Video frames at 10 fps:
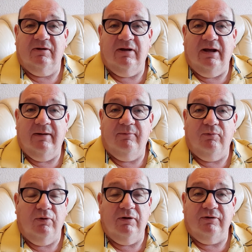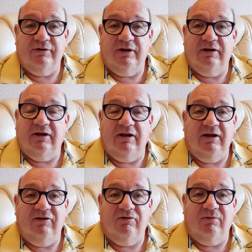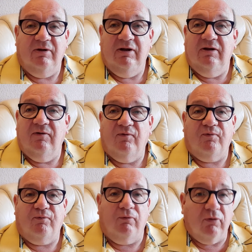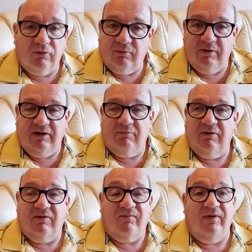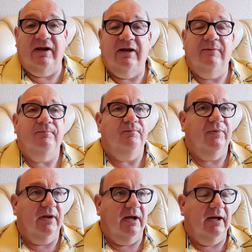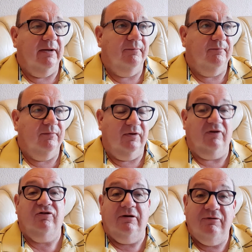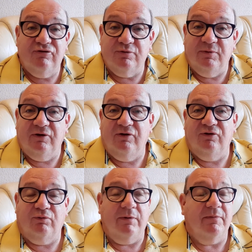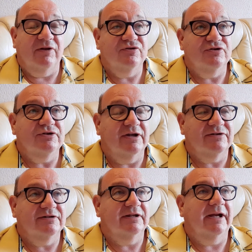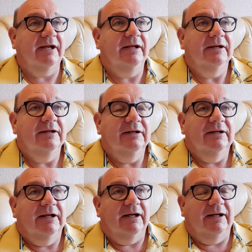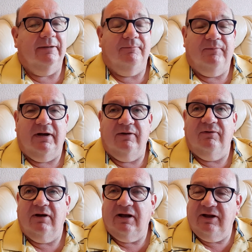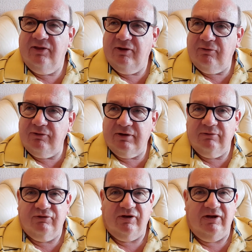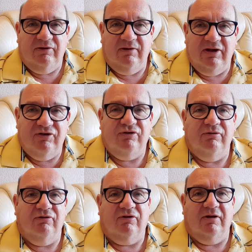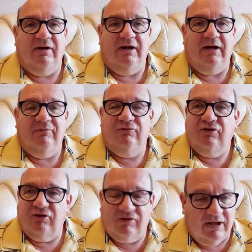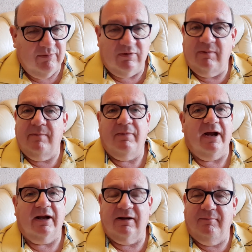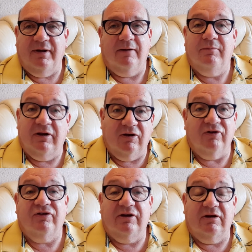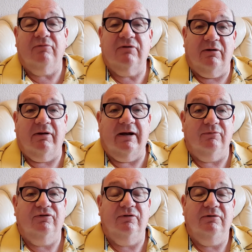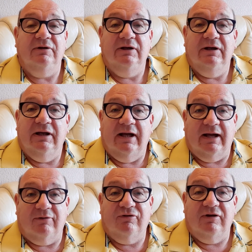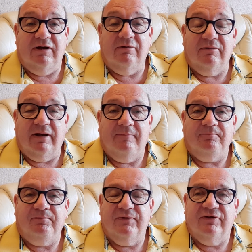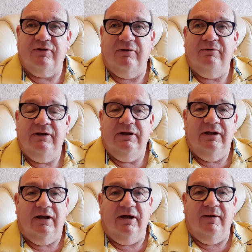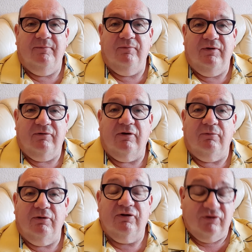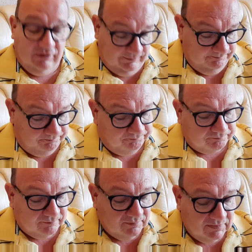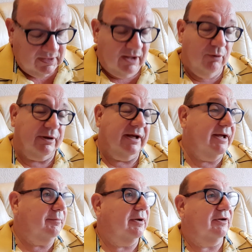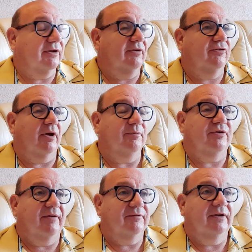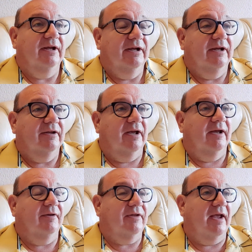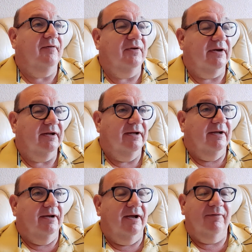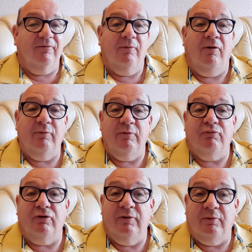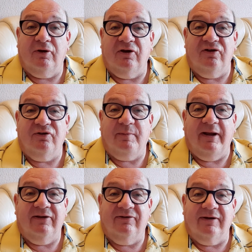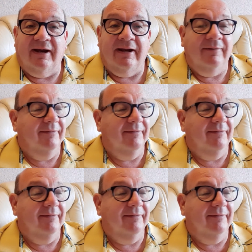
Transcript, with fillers: um, world that that is fraught with, with fear, um, disillusionment, as we mentioned yesterday, um, and, and all those issues that just keep coming back and back because they don't know how to, how to deal with it. So um, we've got work to do. Okay, here we are, Psalm 7, uh, David, I uh, hope you brought your bucket and spade today.